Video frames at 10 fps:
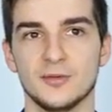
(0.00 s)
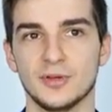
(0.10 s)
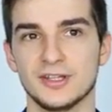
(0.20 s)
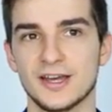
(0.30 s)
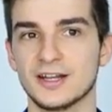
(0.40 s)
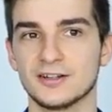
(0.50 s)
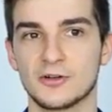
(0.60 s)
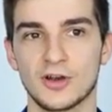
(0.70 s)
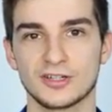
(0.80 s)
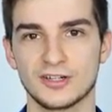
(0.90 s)
But then the
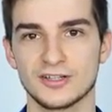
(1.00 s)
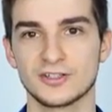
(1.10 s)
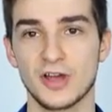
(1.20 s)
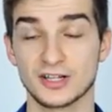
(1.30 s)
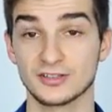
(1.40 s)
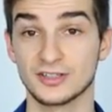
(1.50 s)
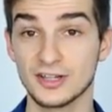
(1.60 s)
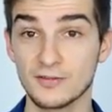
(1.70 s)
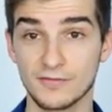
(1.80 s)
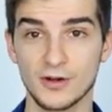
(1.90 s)
question is, do you actually
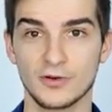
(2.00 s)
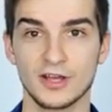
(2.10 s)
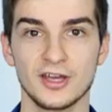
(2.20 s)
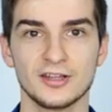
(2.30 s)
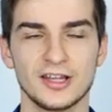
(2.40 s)
need a phone